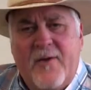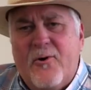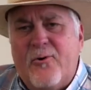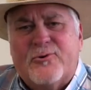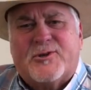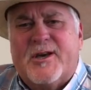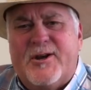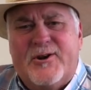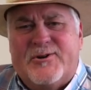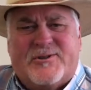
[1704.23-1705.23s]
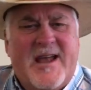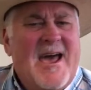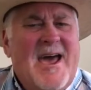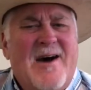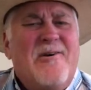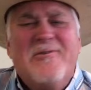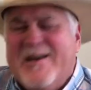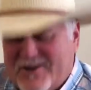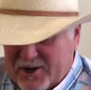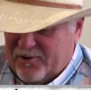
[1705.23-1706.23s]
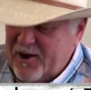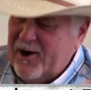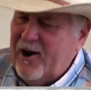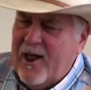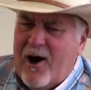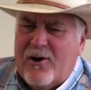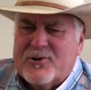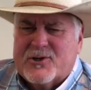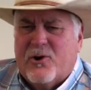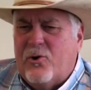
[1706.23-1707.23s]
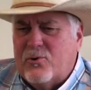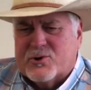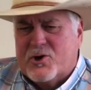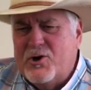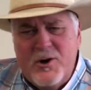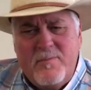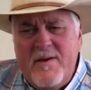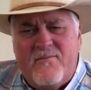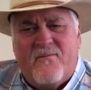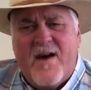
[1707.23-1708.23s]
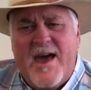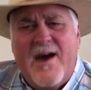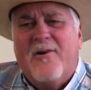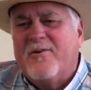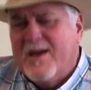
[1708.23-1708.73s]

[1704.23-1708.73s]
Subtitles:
those sinners down till their lost souls could be found.